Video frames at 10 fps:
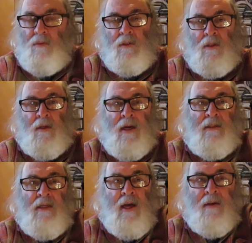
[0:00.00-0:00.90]
until
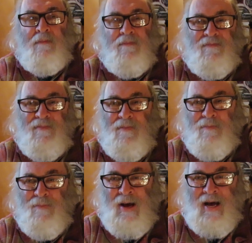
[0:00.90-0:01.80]
next time,
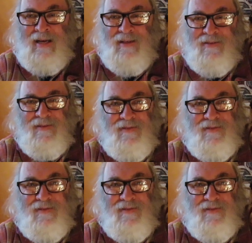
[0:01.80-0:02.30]
bye.